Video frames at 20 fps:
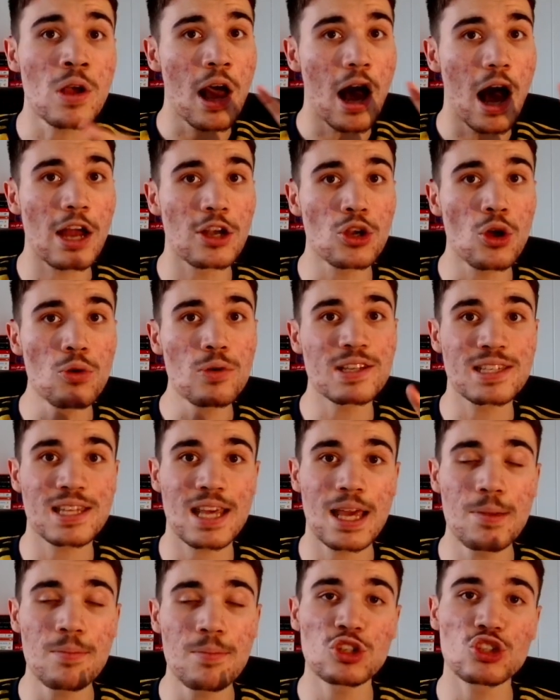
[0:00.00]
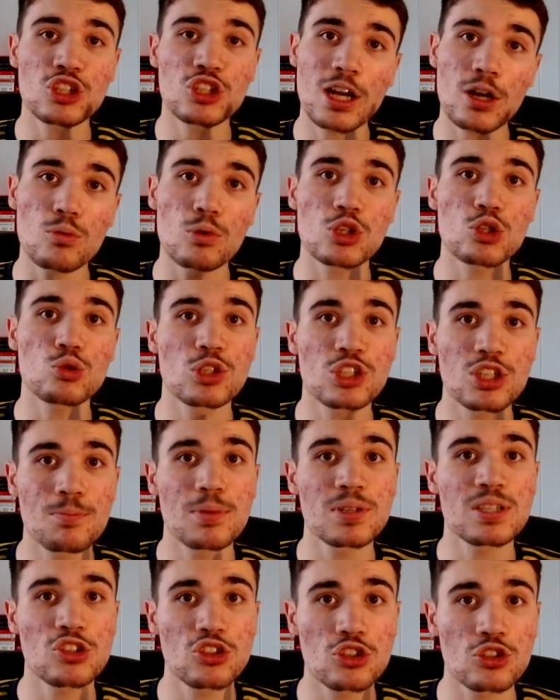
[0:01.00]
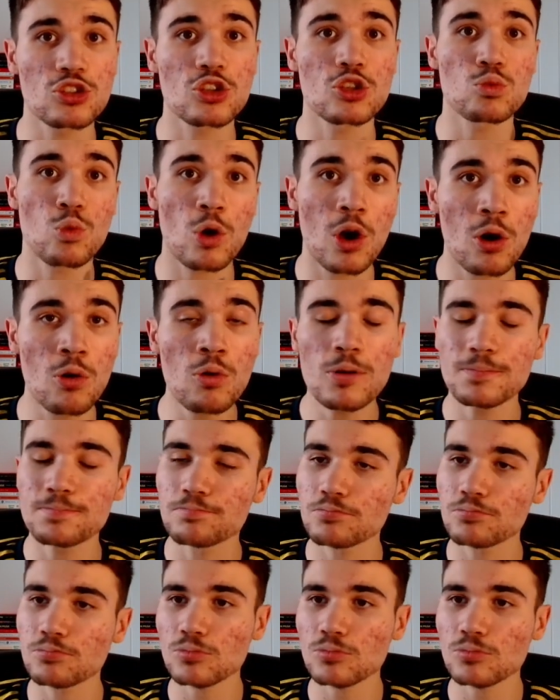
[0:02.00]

I noticed him and Xhaka were switching positions as well.